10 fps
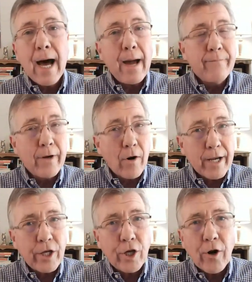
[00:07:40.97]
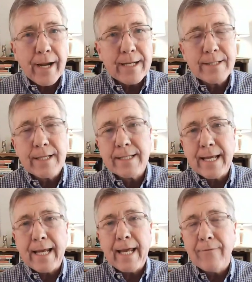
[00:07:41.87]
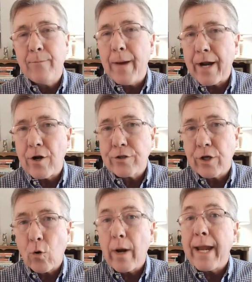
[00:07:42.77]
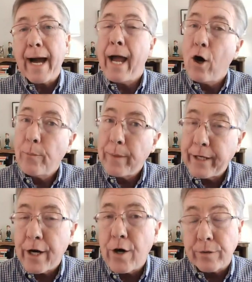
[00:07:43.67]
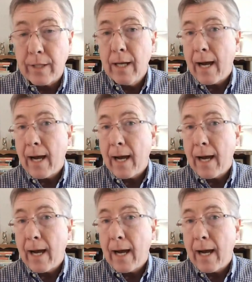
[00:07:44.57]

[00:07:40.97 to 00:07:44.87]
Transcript: I'm very curious to see if bettors agree. I hope they don't.